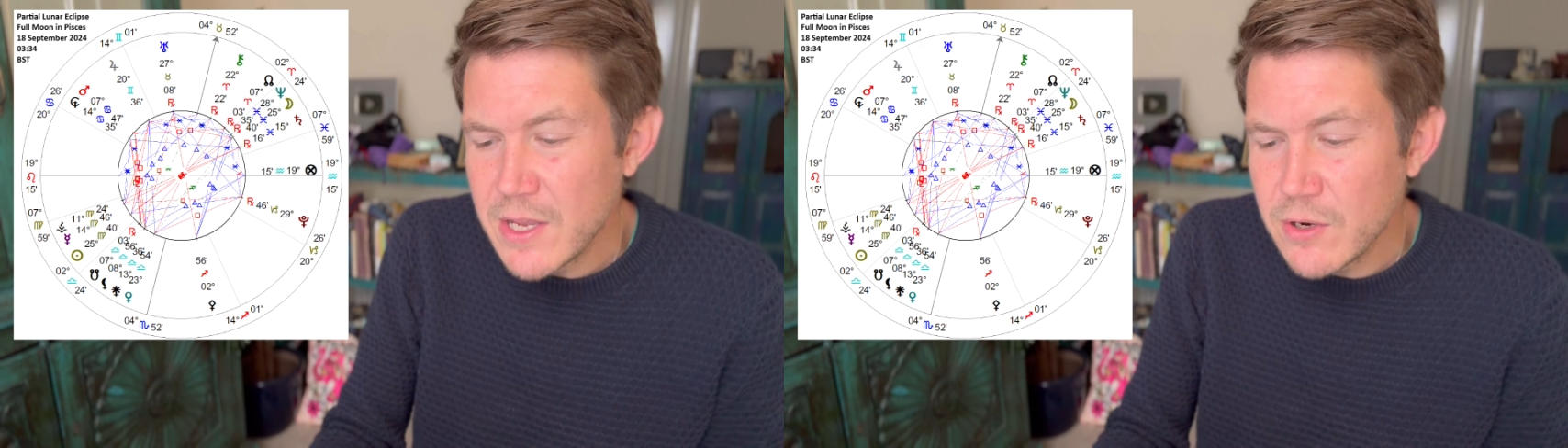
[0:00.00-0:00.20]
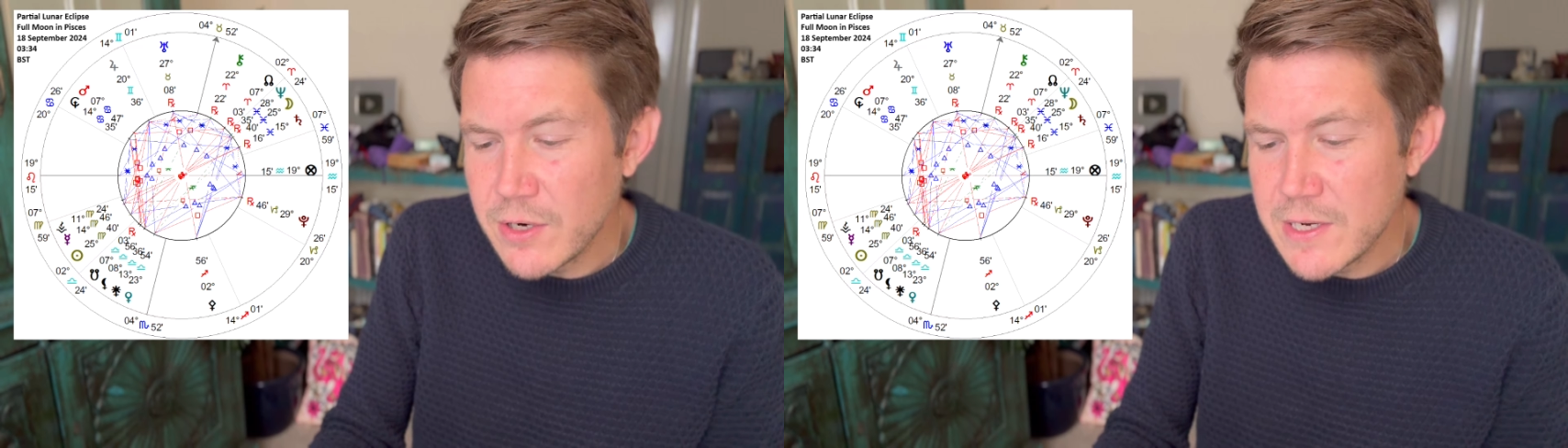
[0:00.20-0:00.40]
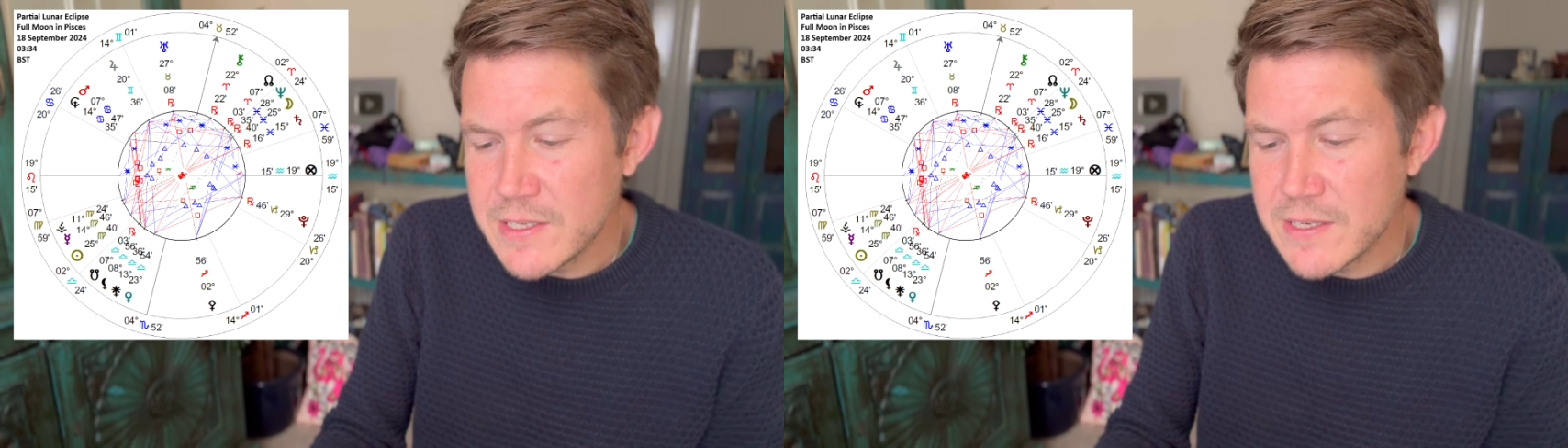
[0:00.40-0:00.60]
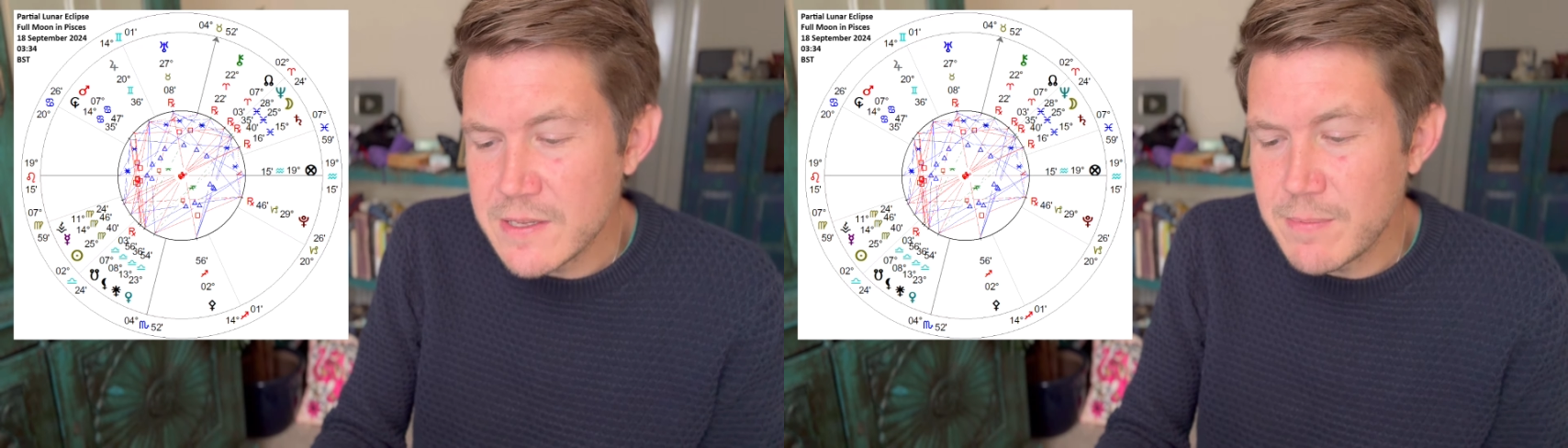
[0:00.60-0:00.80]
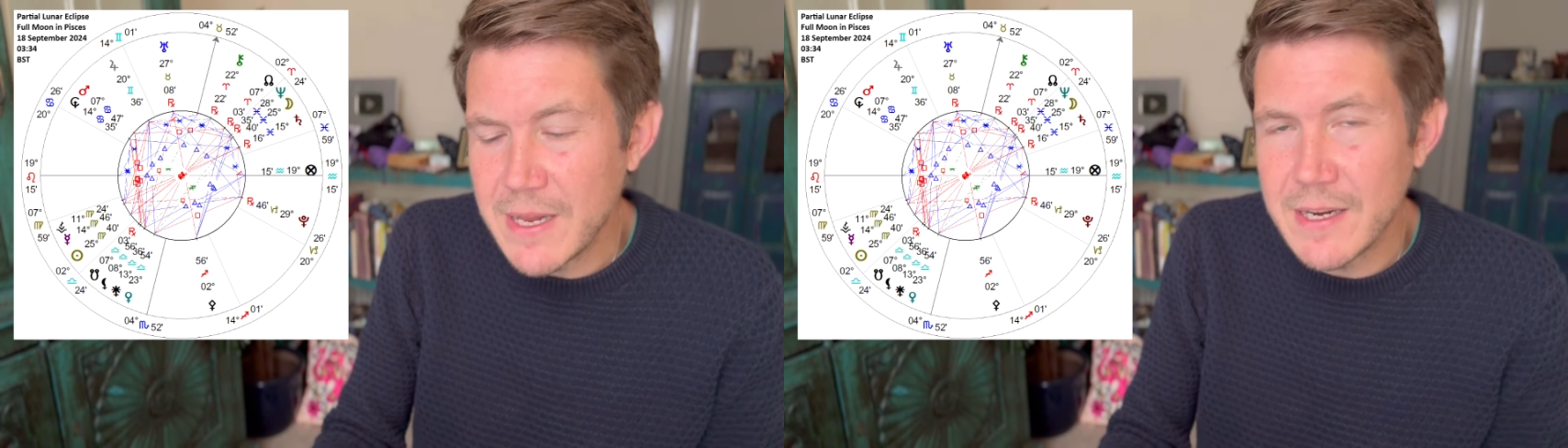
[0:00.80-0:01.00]
Uranus is the
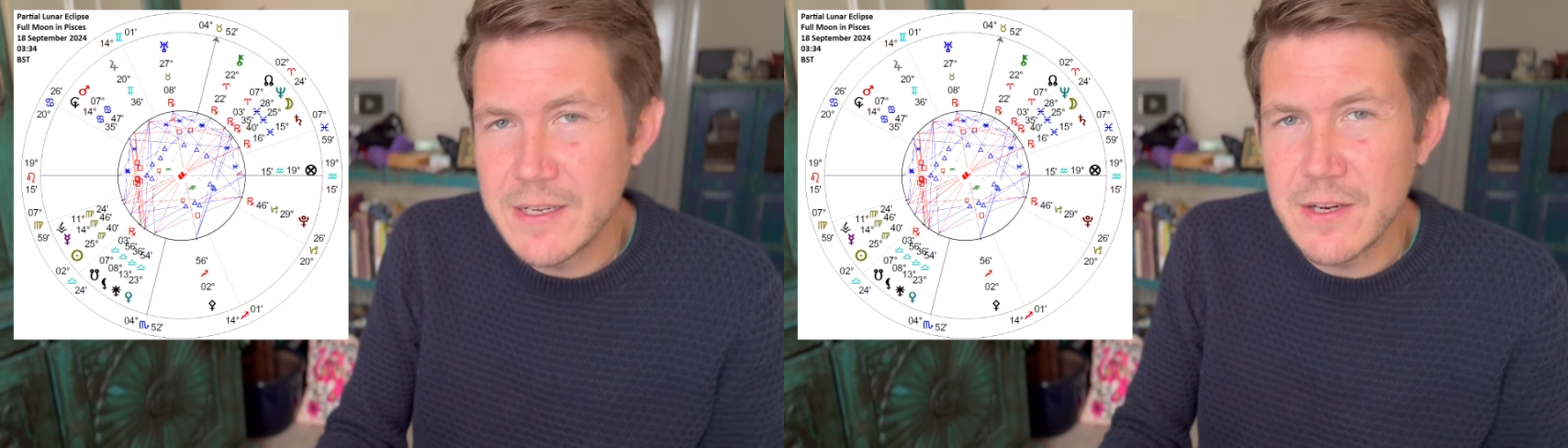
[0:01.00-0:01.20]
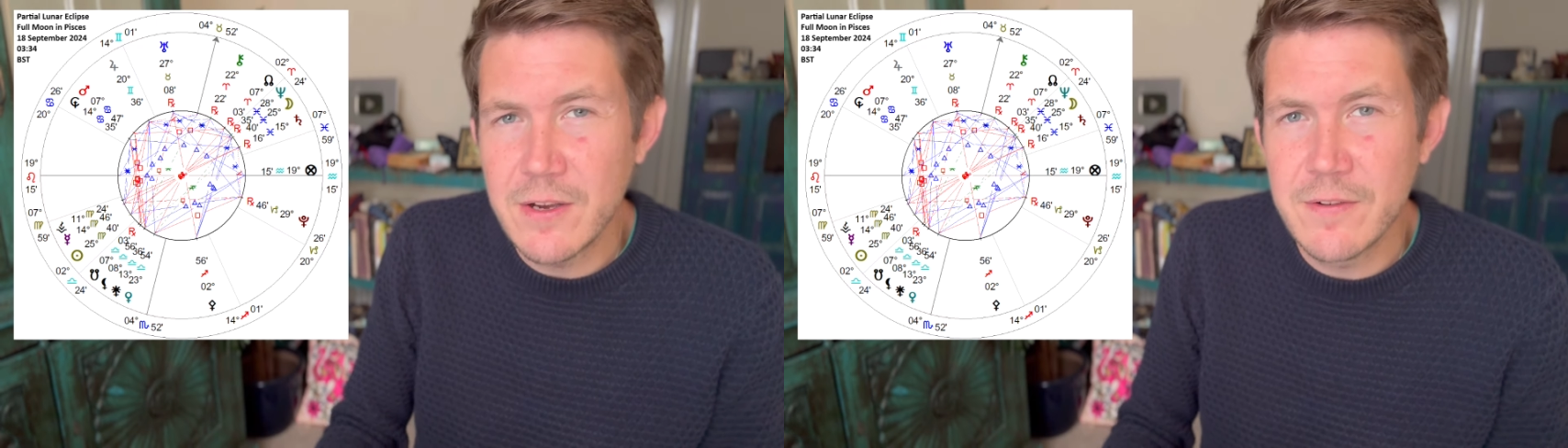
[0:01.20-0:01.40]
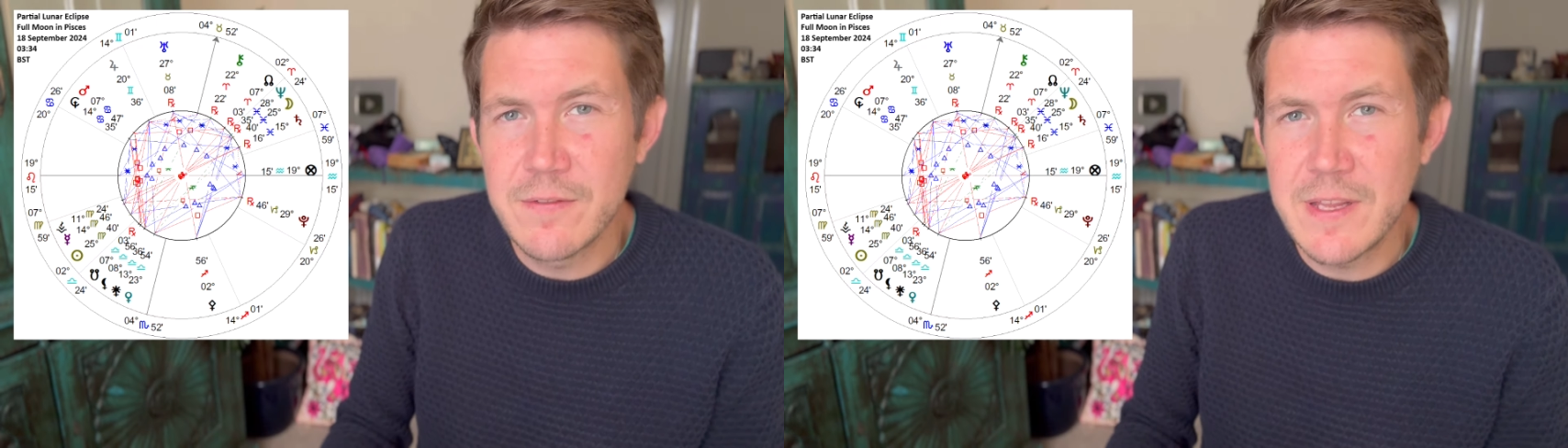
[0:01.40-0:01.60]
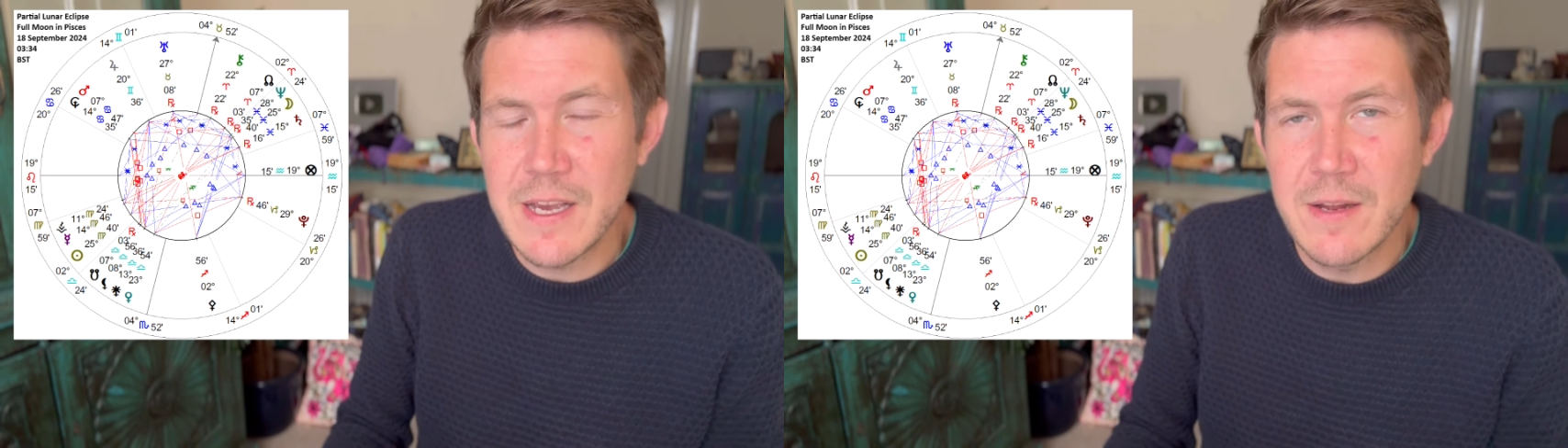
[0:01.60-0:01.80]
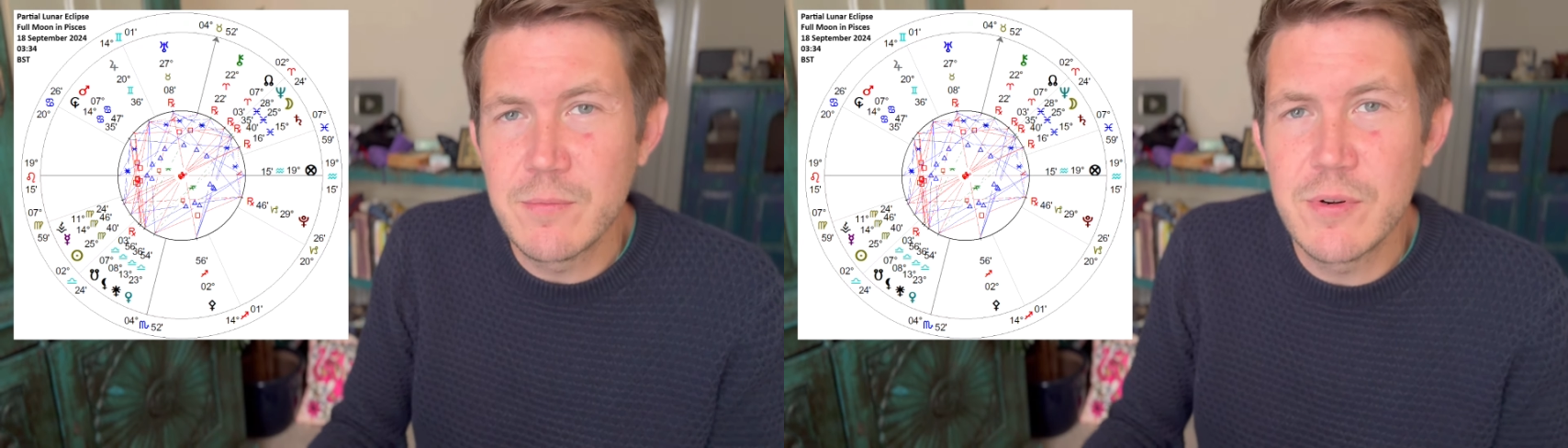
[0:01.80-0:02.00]
planet of the
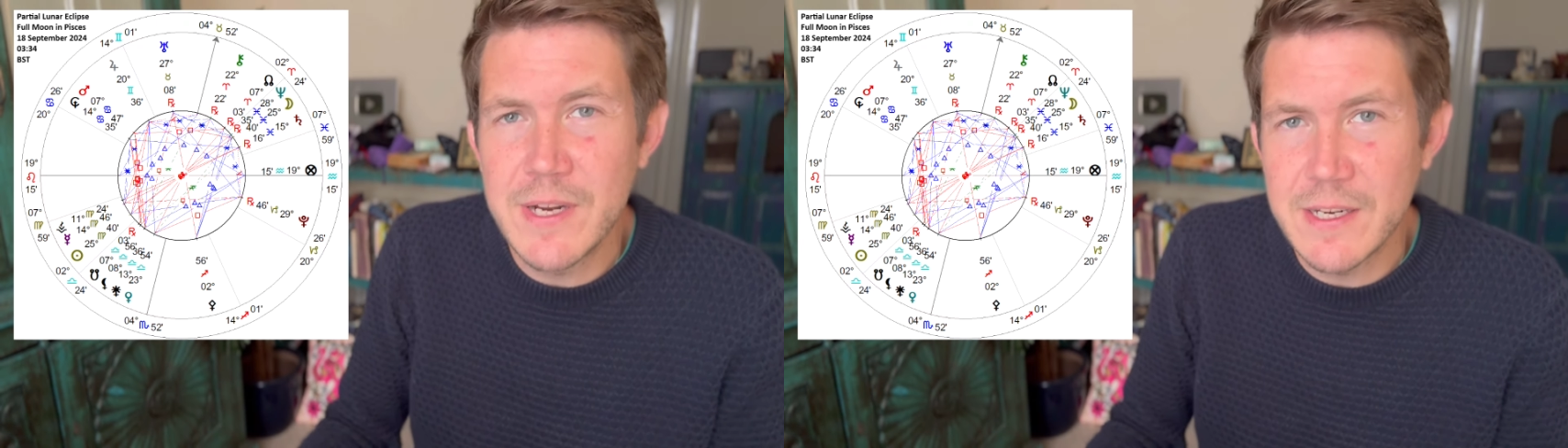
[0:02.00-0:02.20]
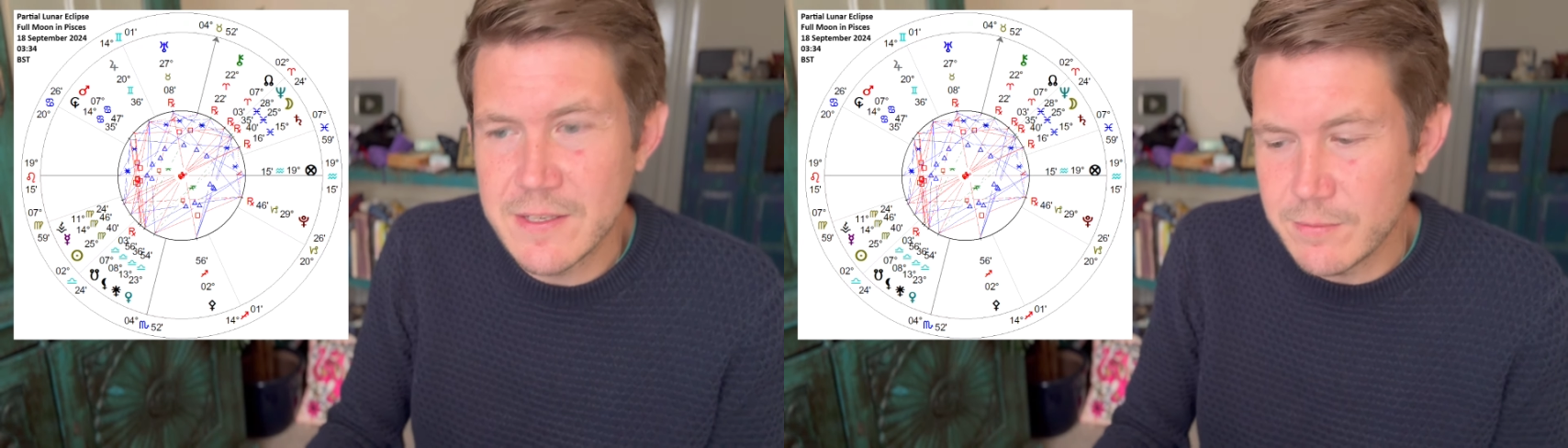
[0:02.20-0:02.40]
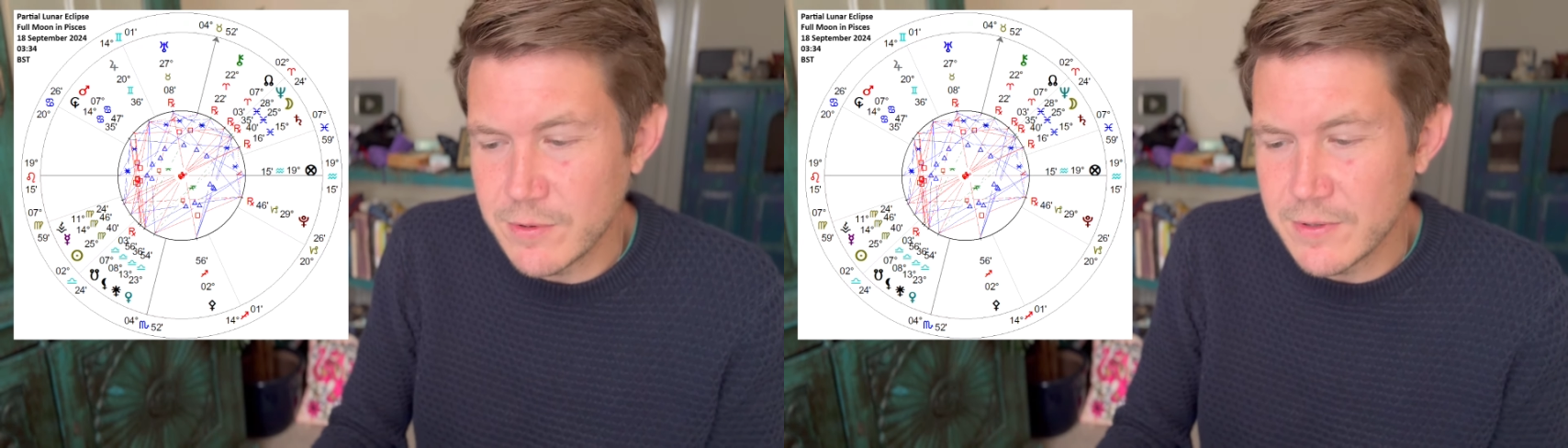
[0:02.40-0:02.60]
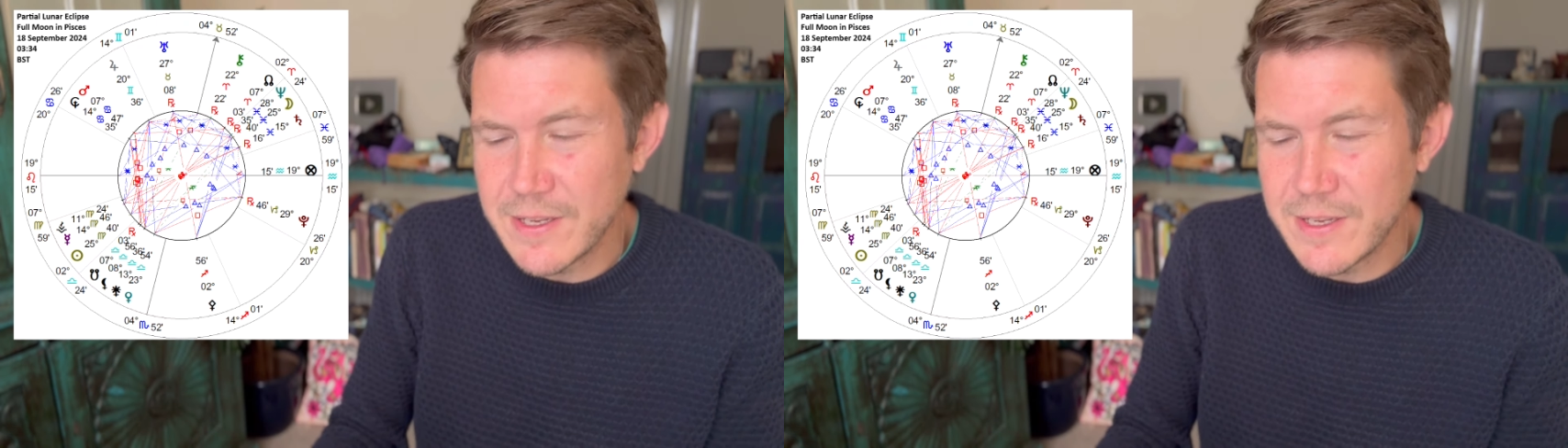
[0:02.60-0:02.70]
unpredictable.